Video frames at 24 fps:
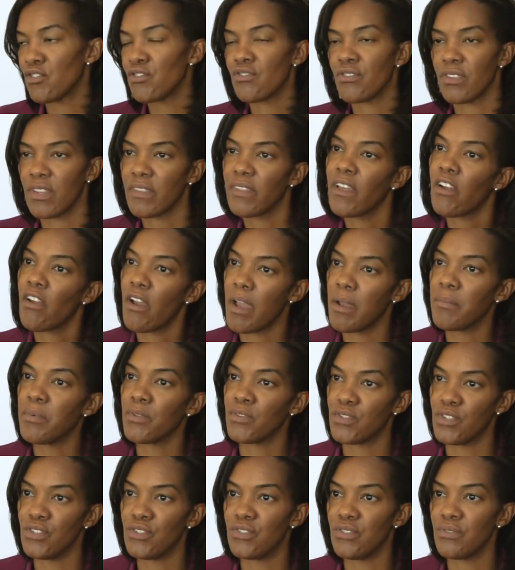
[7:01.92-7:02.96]
sure that they're
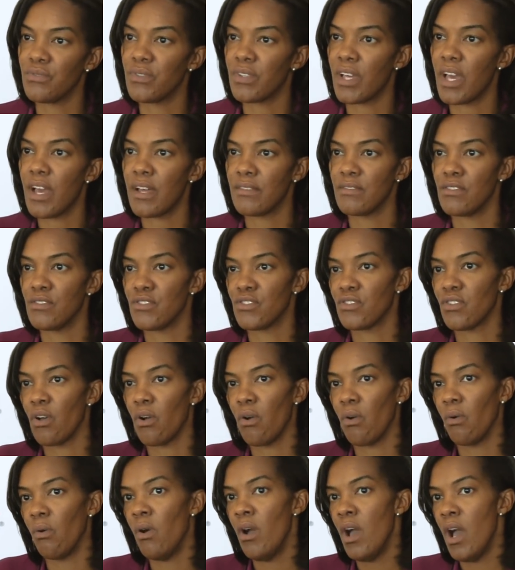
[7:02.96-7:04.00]
able to do that.
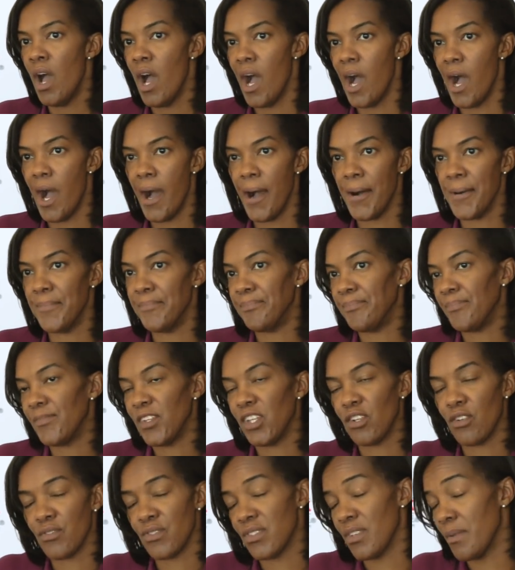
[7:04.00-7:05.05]
So, um,
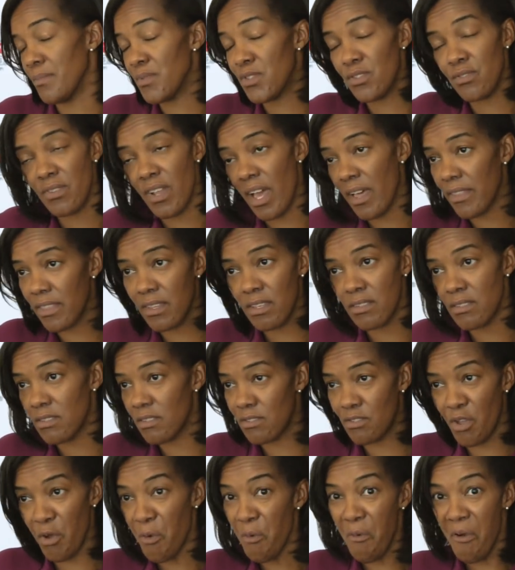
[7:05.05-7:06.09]
you know, some student athletes
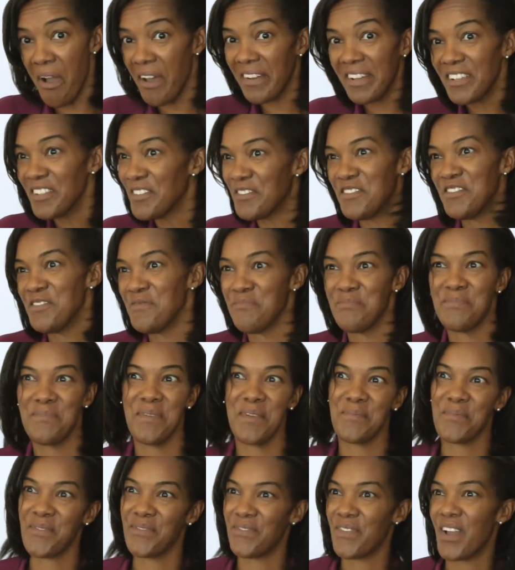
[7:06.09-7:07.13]
don't want to
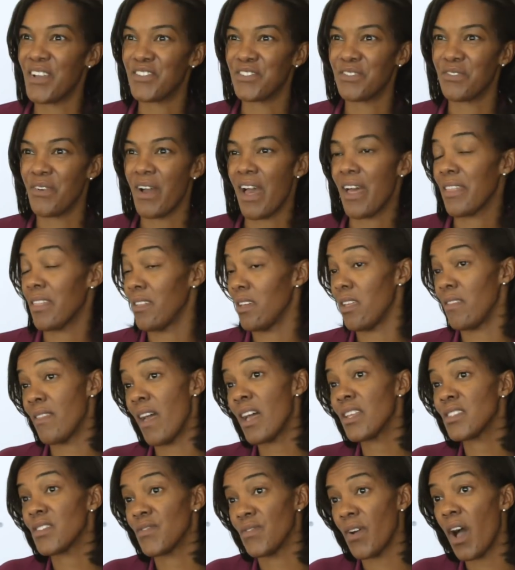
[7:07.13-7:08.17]
be a professional athlete, and
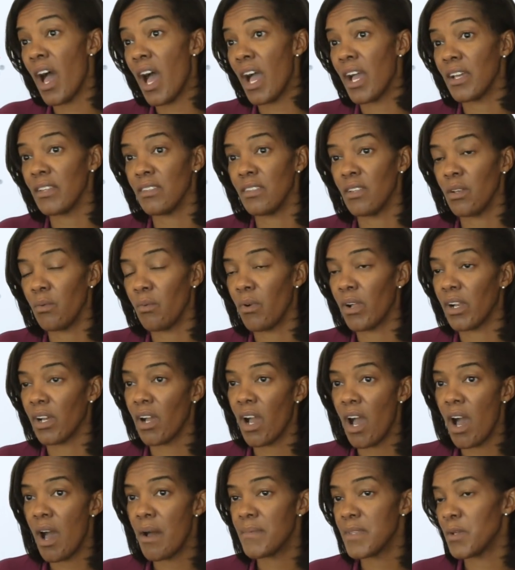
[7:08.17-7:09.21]
that's fine. They want to
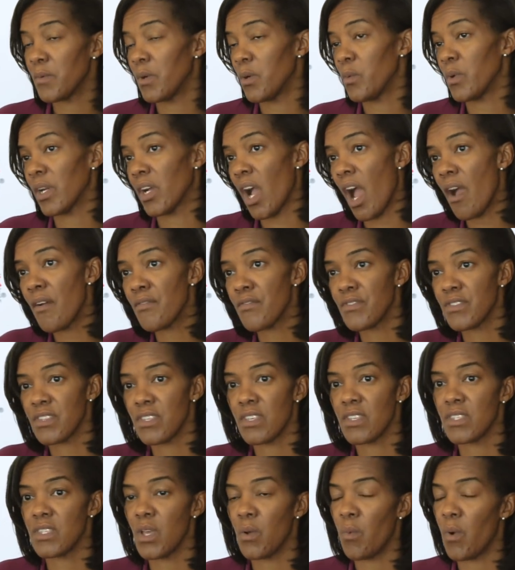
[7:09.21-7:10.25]
come, they want to win
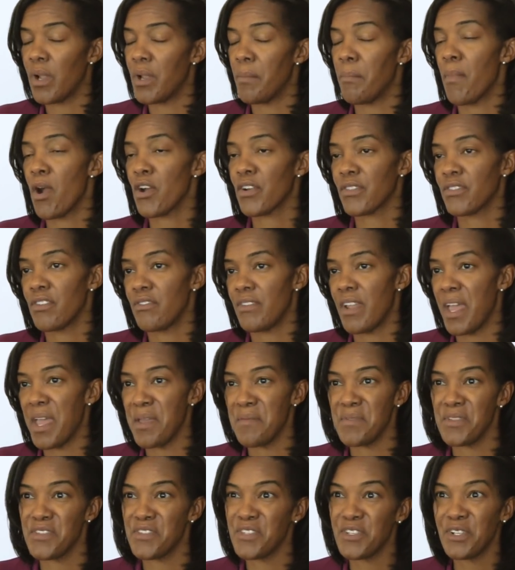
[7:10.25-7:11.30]
conferences, they want to mark their
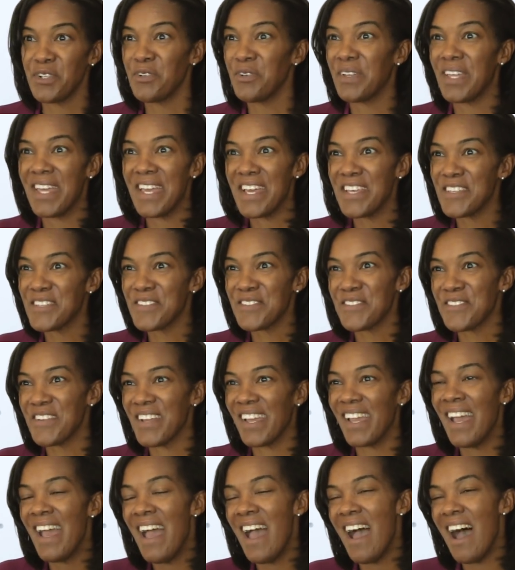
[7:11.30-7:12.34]
name in Saluki
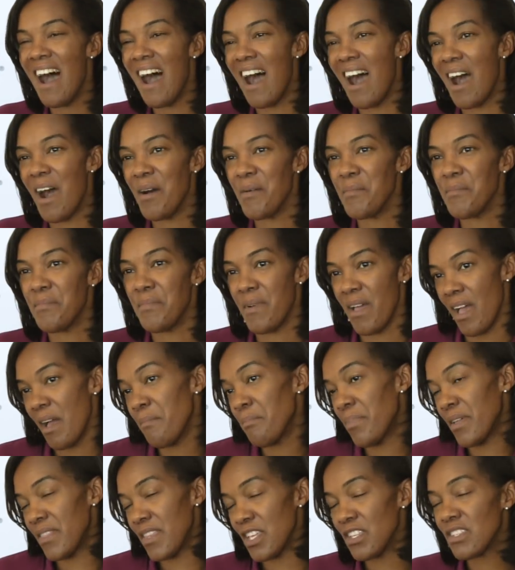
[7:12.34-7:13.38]
history. Um,
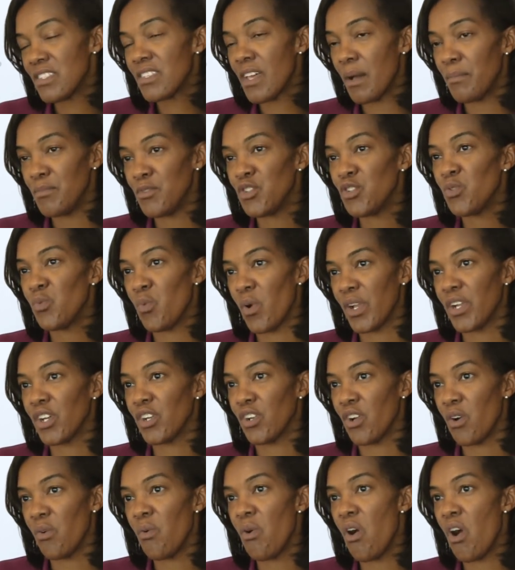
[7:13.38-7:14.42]
but then some do want to
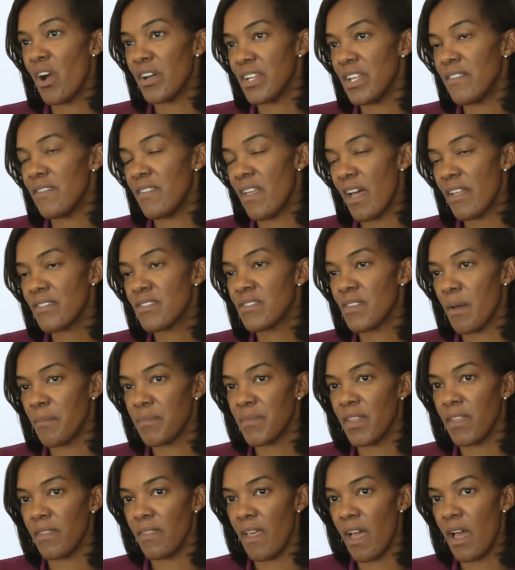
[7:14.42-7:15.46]
go on, and that's
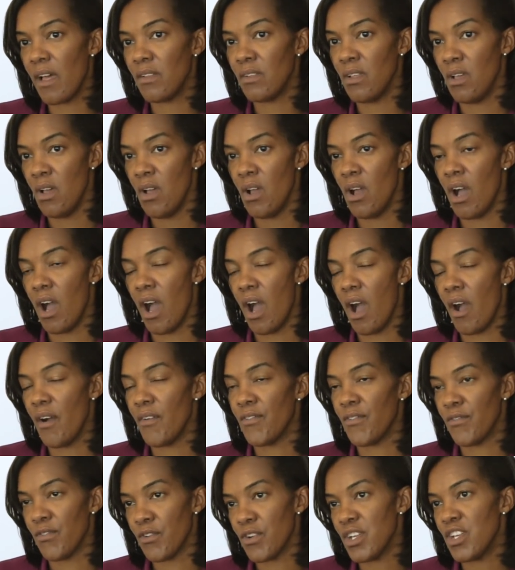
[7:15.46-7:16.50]
something that uh,
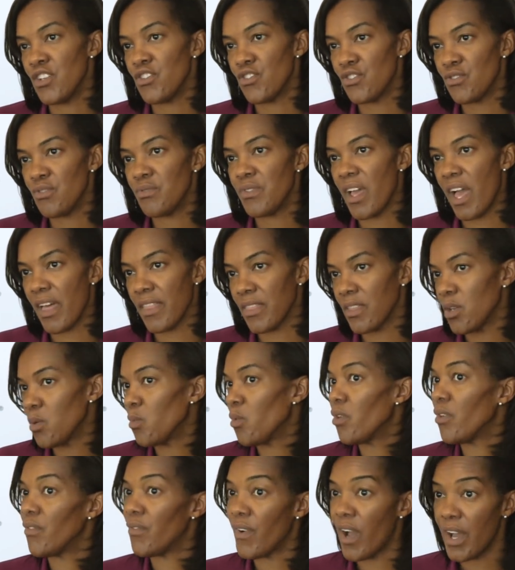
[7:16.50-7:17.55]
for each student athlete
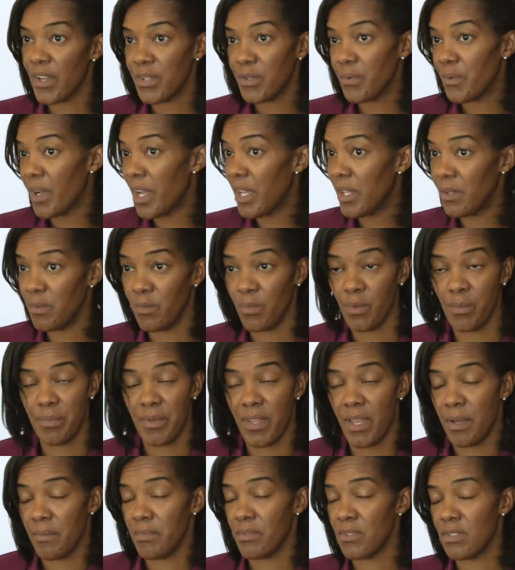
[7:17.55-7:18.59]
we'll evaluate and we'll
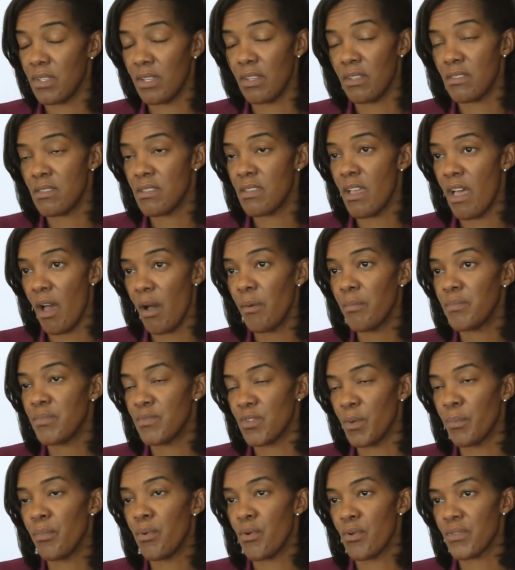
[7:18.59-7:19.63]
be able to, to help
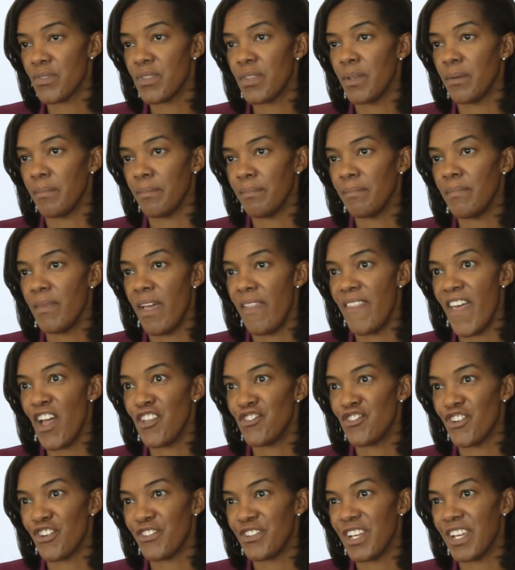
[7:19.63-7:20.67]
support them in
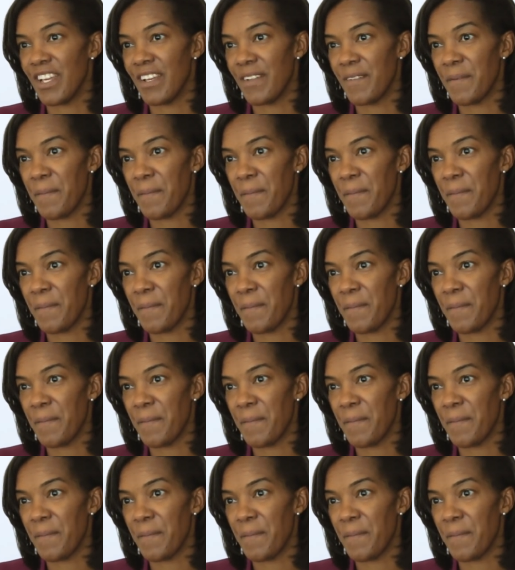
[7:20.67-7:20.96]
that journey.